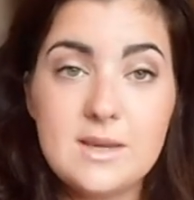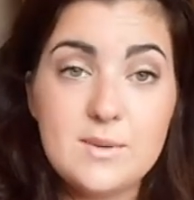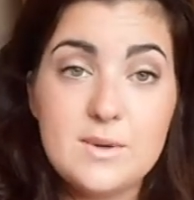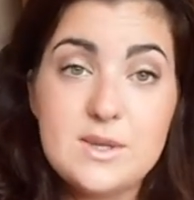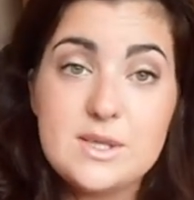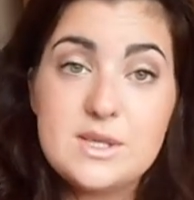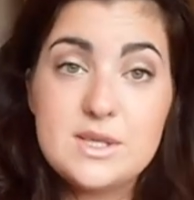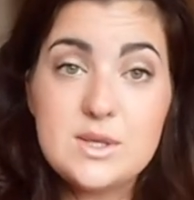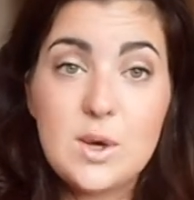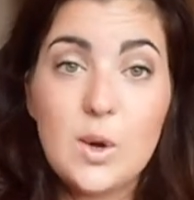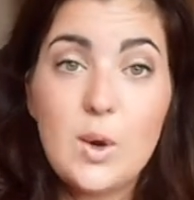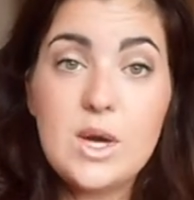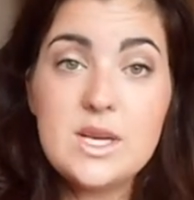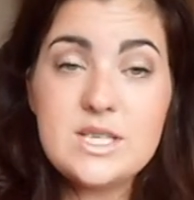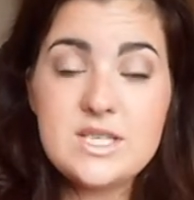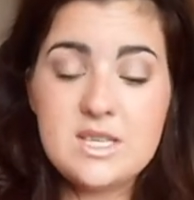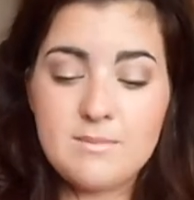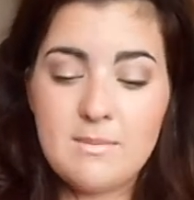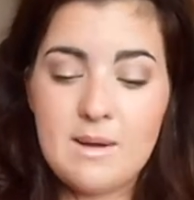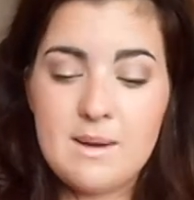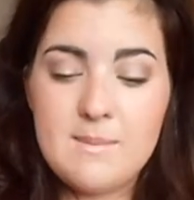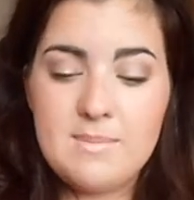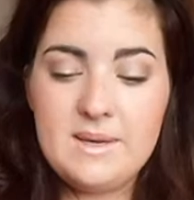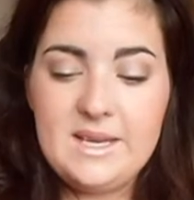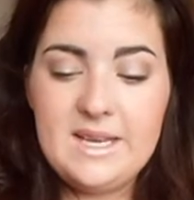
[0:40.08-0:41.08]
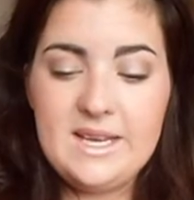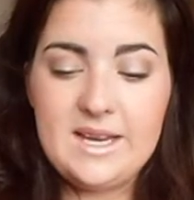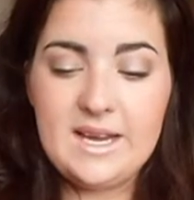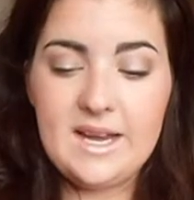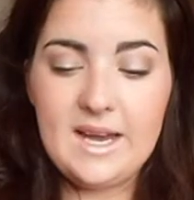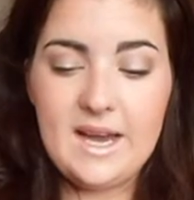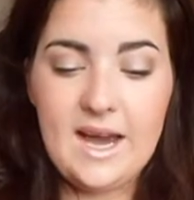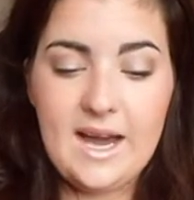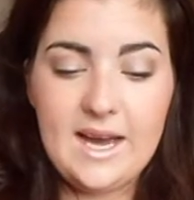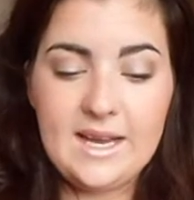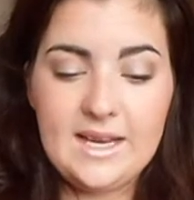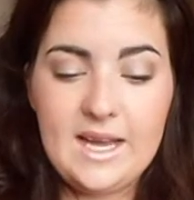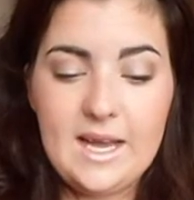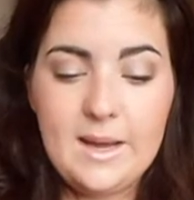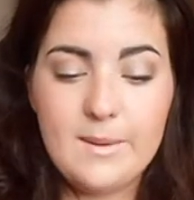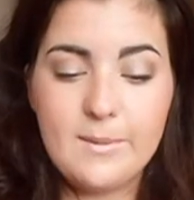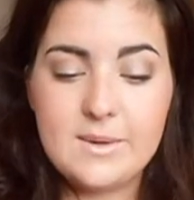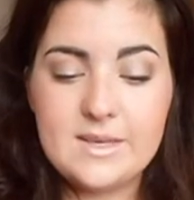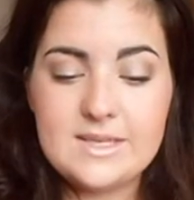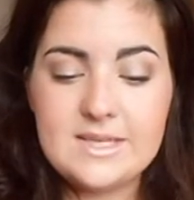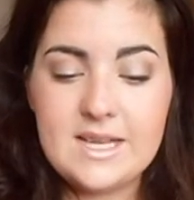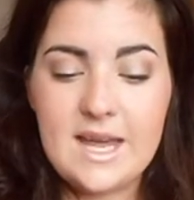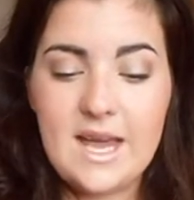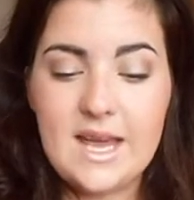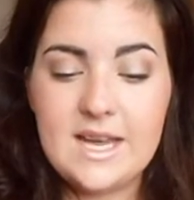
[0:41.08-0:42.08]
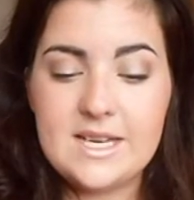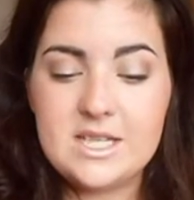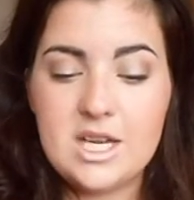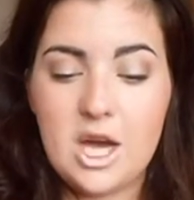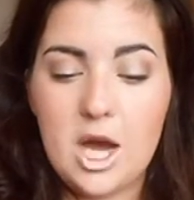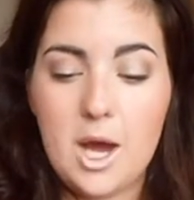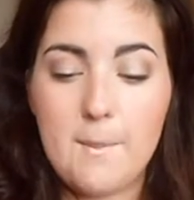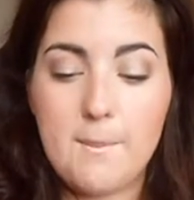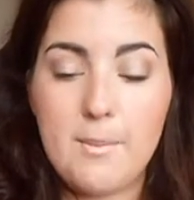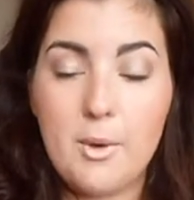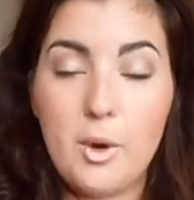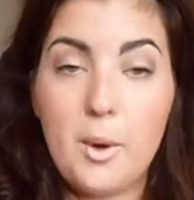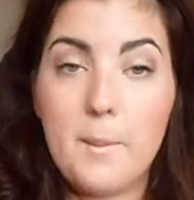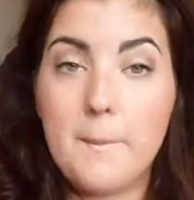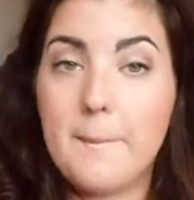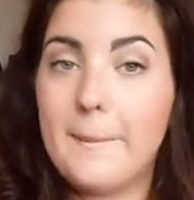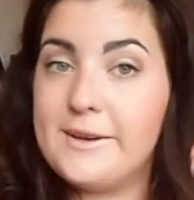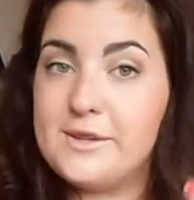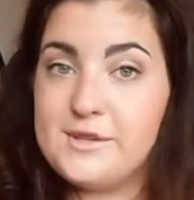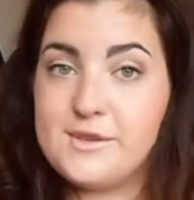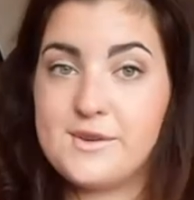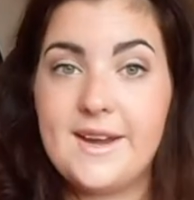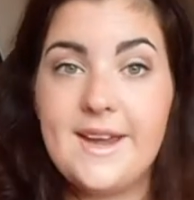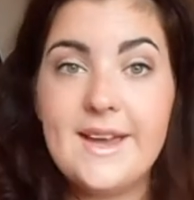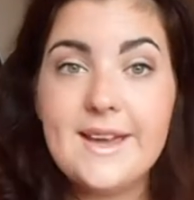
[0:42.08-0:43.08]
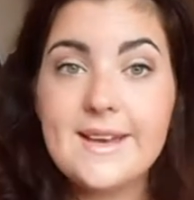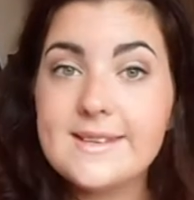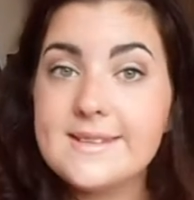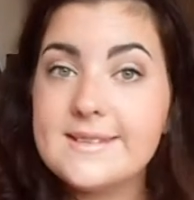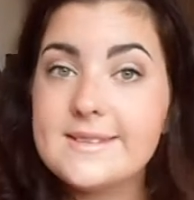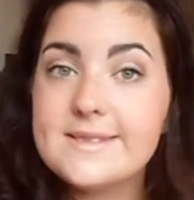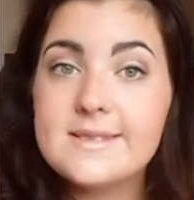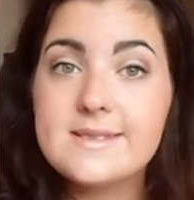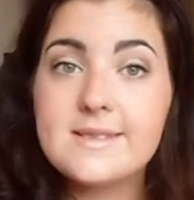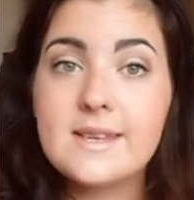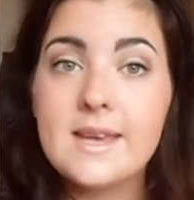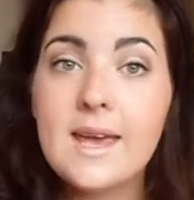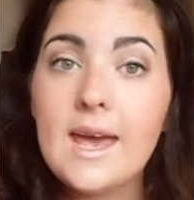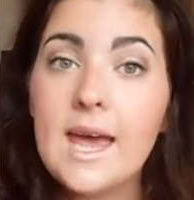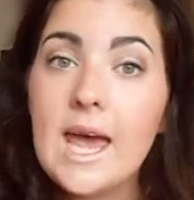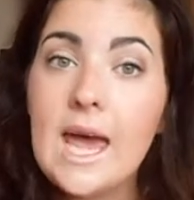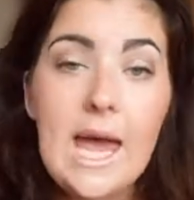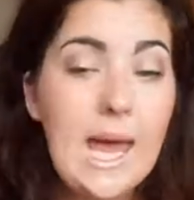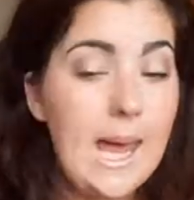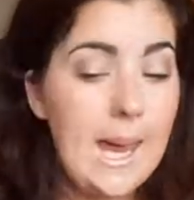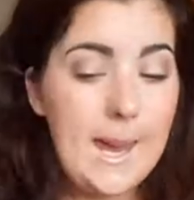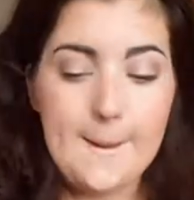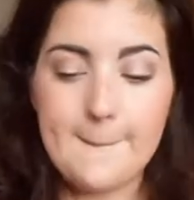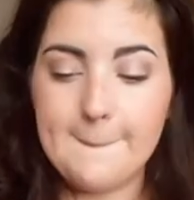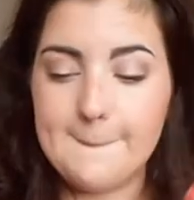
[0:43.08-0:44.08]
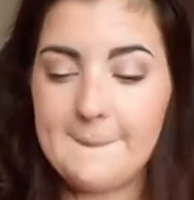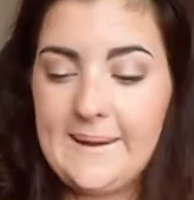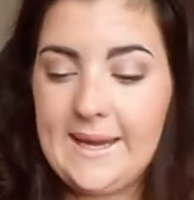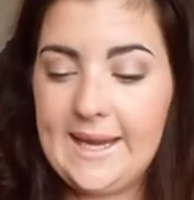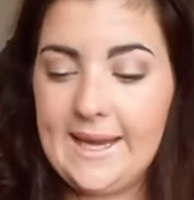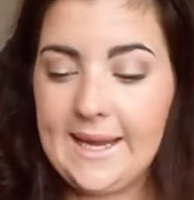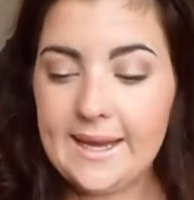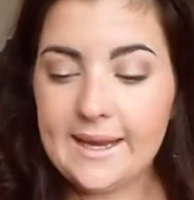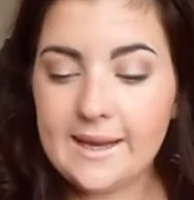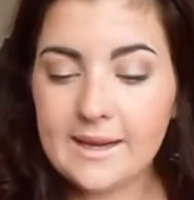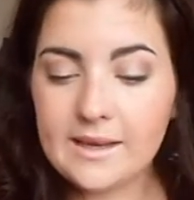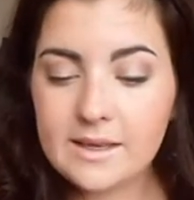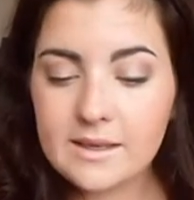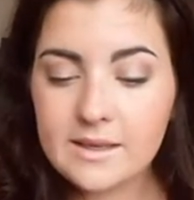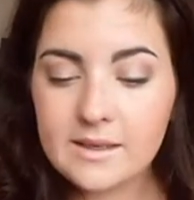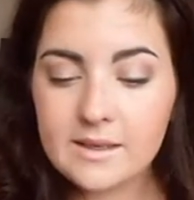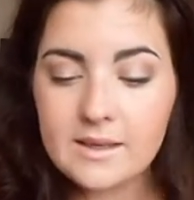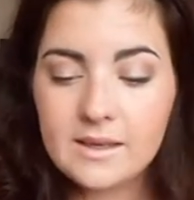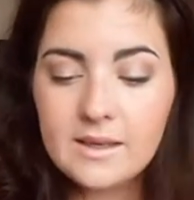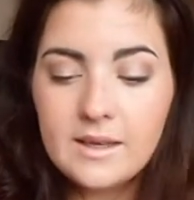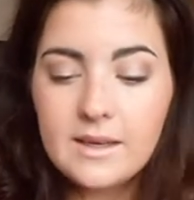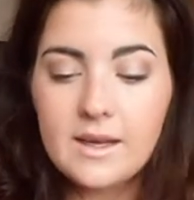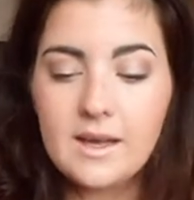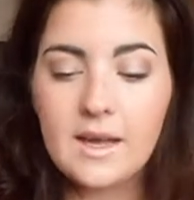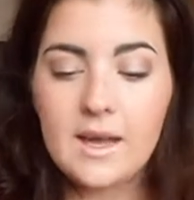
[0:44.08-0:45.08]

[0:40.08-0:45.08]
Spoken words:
There was sauce on my plate and it was ended up on my dress and my hair.